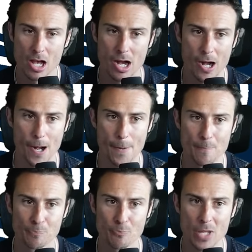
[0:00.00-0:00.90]

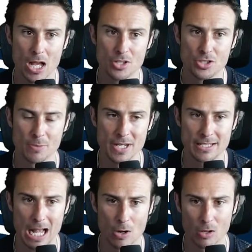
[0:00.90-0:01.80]
To me,
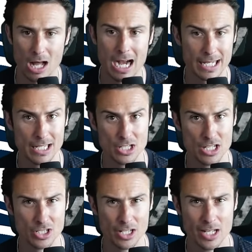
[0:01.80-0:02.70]
Tyler Lockett
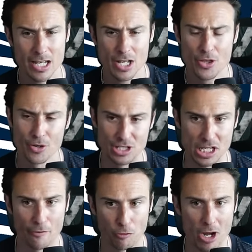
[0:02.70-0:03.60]
is they're
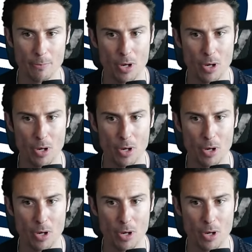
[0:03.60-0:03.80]
different,